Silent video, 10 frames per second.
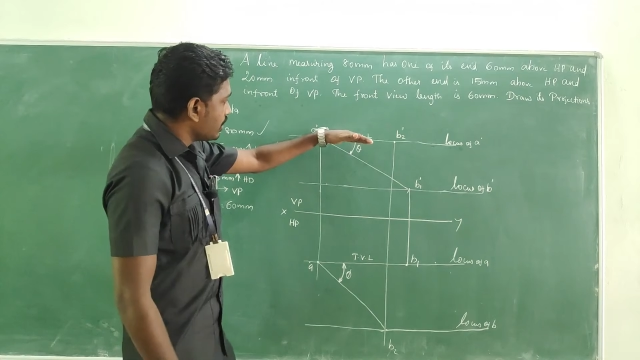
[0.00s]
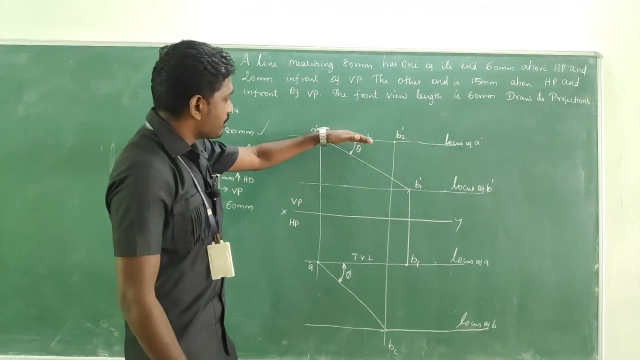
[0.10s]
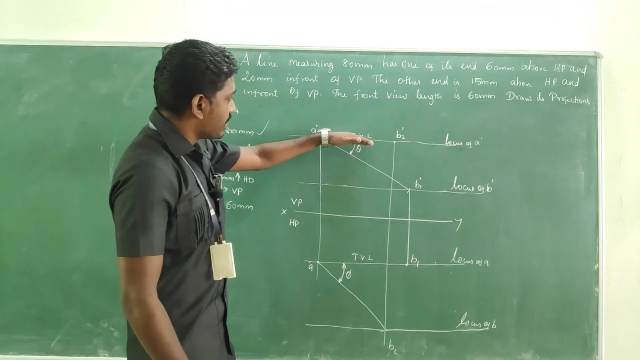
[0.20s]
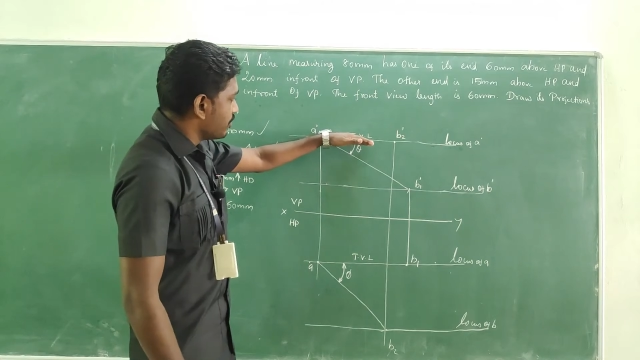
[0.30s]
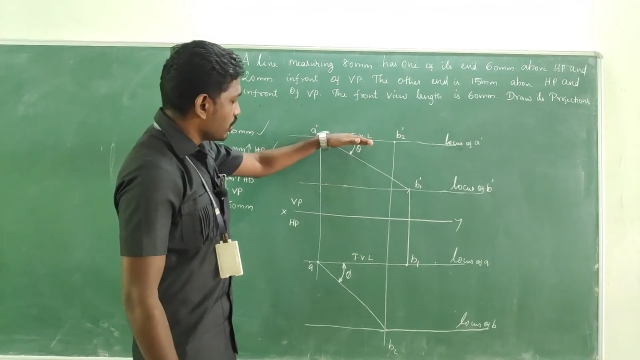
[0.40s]
the
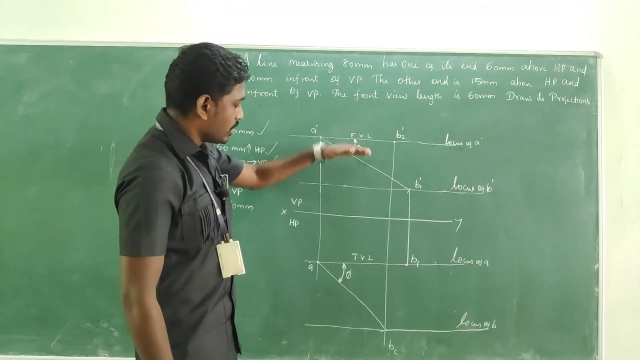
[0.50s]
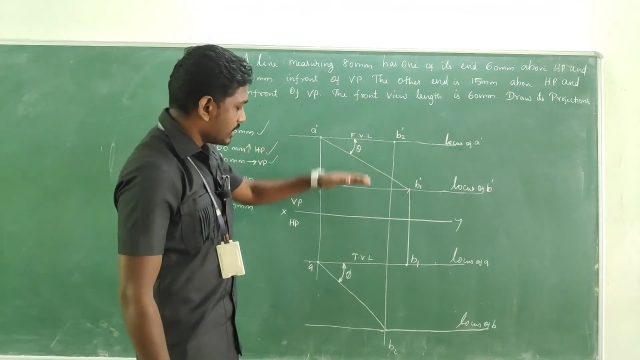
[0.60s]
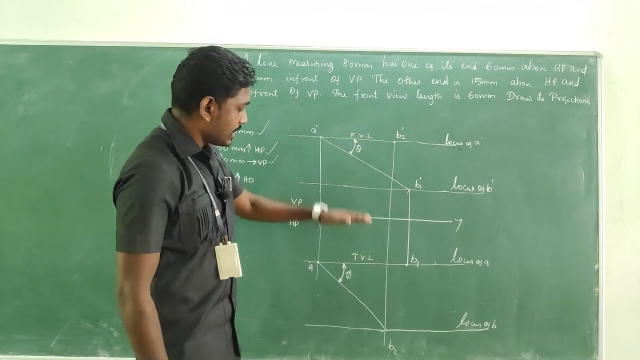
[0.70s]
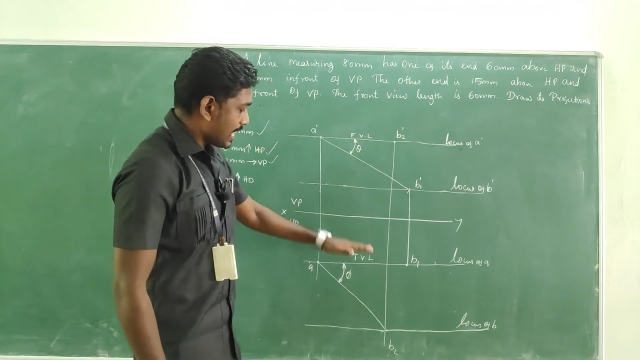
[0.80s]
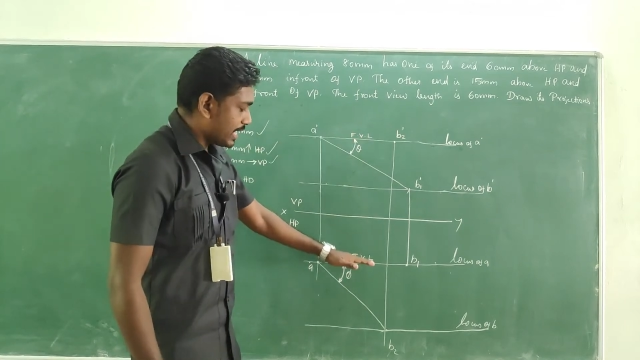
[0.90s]
front view
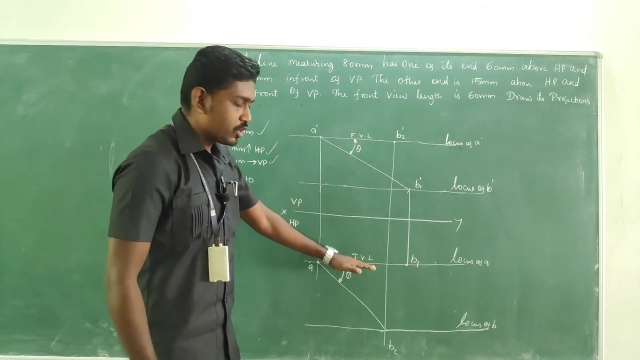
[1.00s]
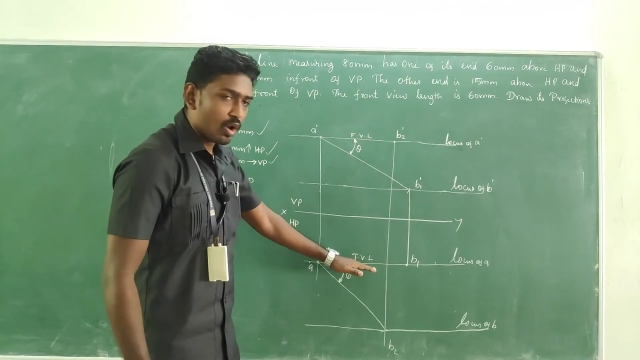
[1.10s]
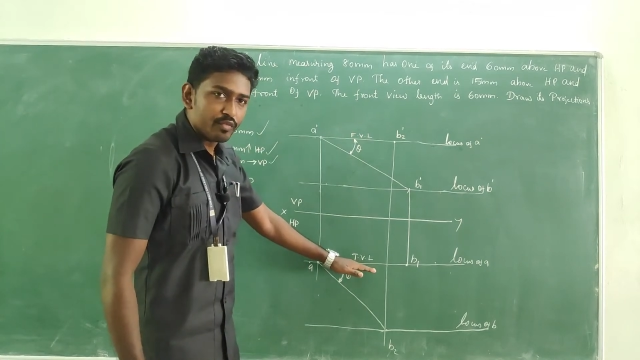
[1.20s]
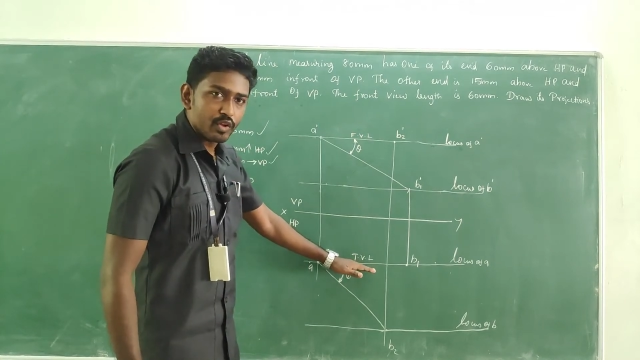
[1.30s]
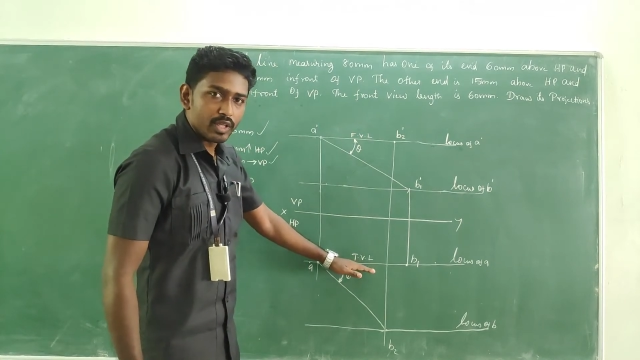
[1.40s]
length and
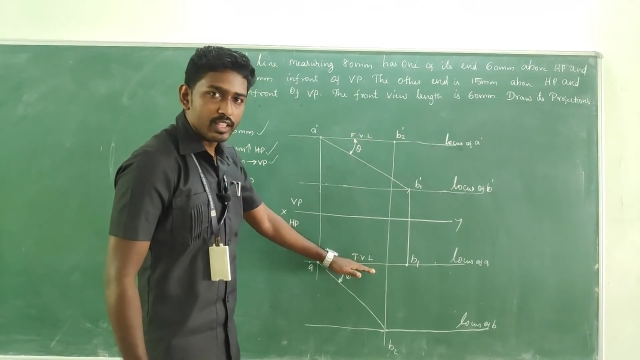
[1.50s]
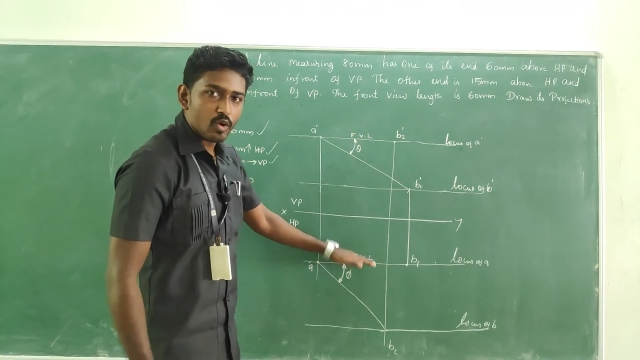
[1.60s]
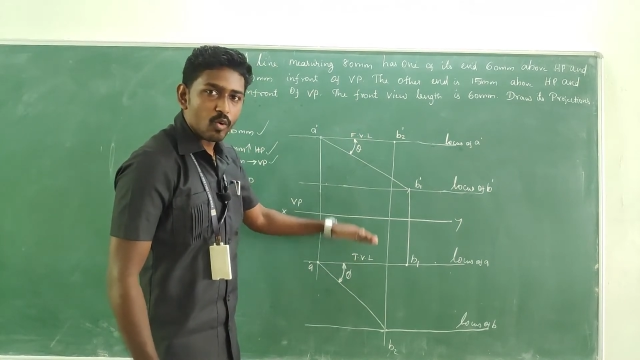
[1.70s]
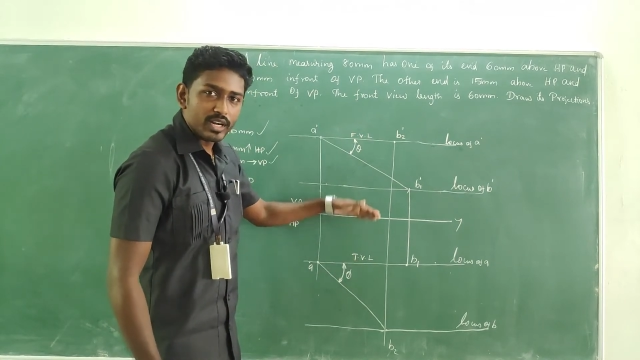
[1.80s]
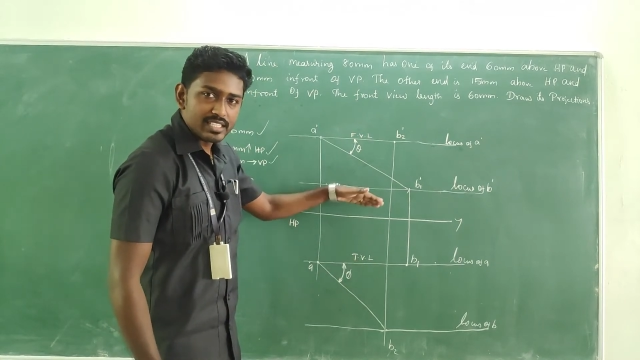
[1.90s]
top view length.
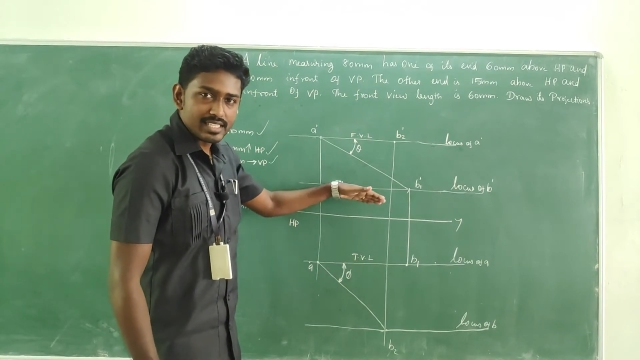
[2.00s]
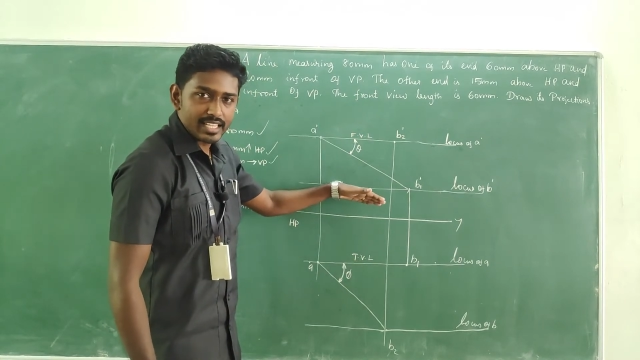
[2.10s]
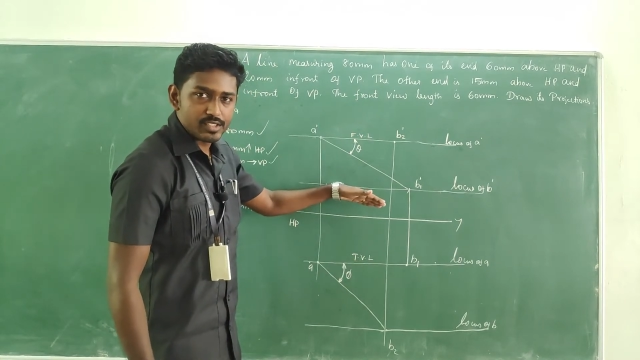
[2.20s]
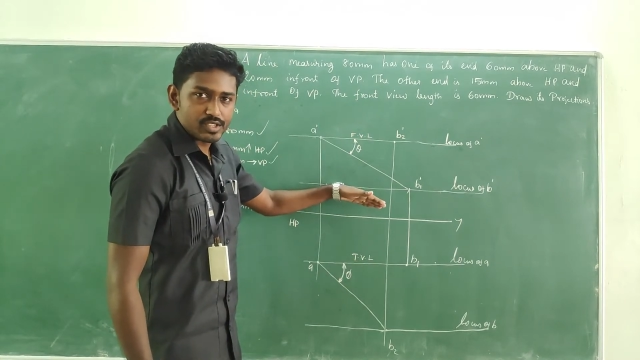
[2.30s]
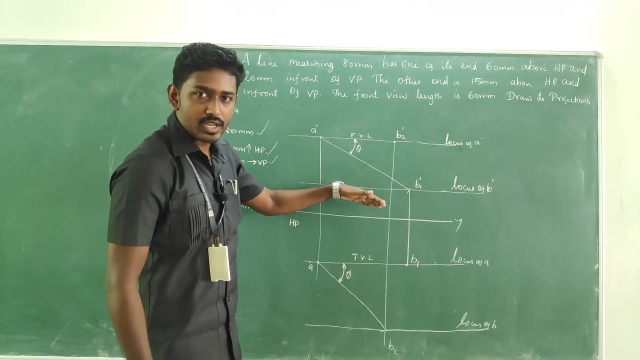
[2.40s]
What is
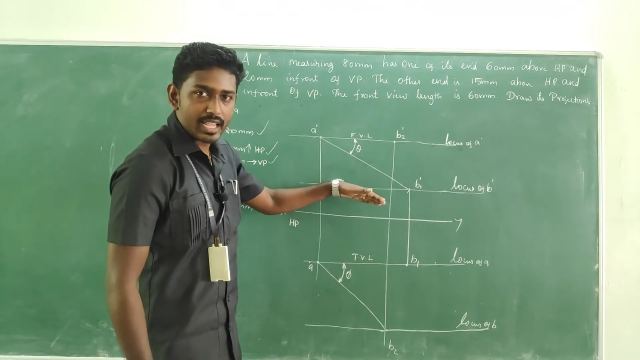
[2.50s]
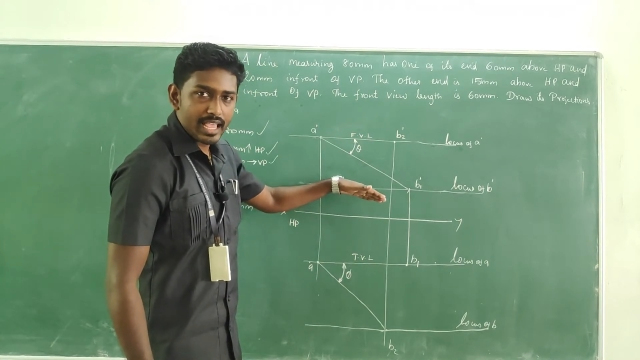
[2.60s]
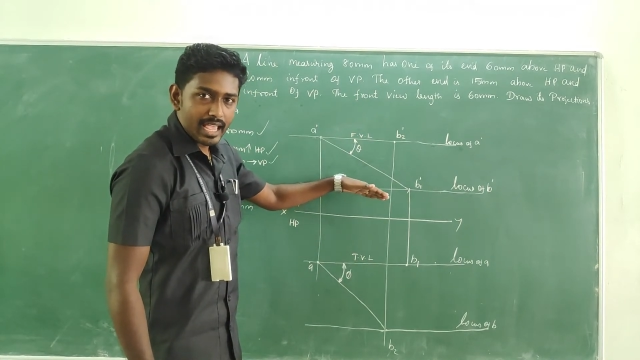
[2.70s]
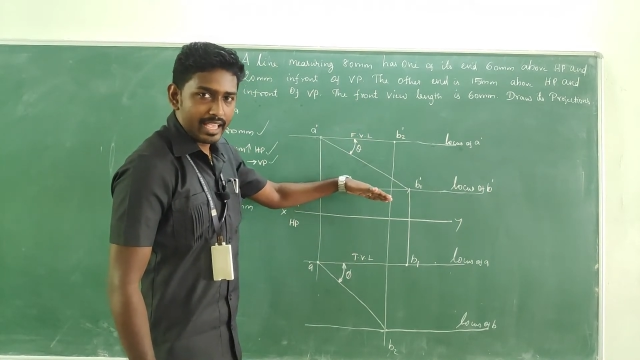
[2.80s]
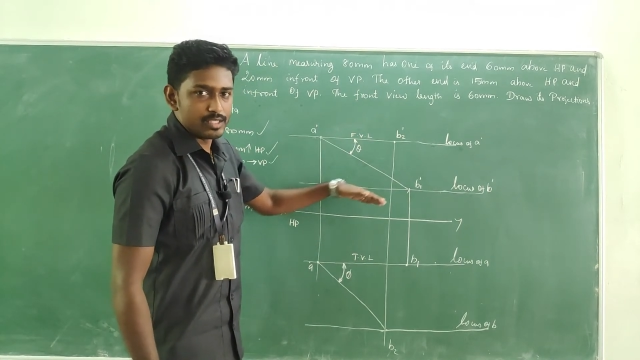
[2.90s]
next?
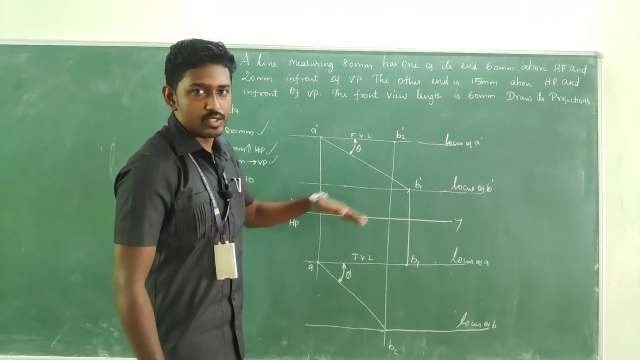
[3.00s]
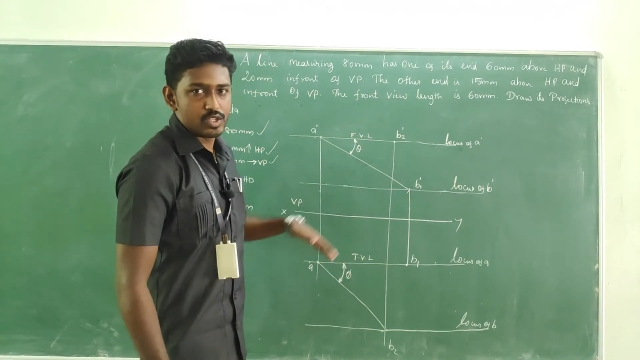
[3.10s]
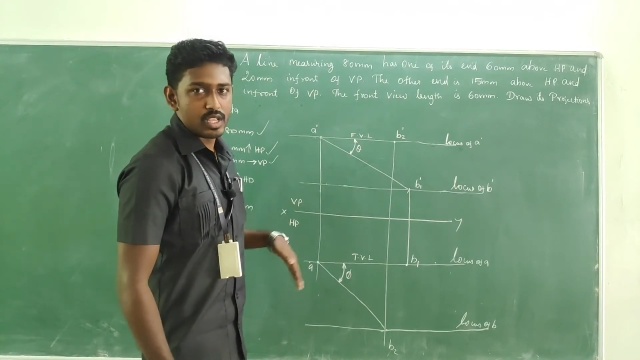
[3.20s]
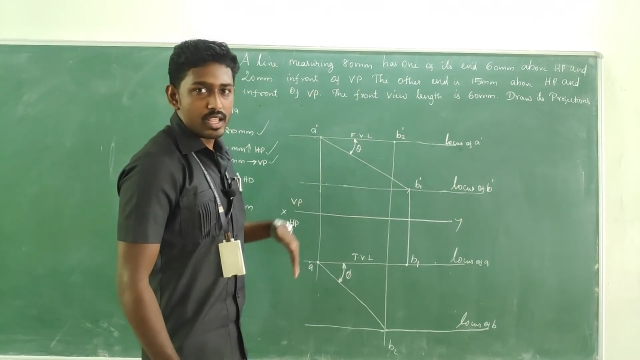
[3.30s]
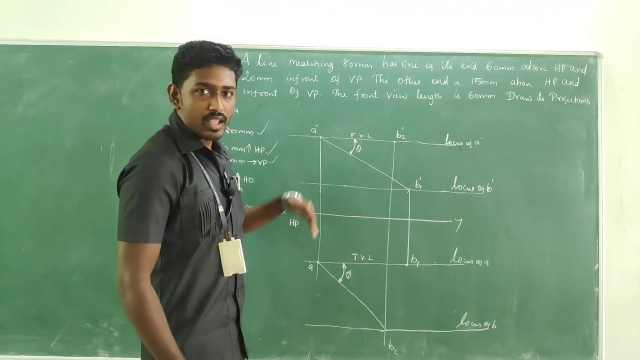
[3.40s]
S.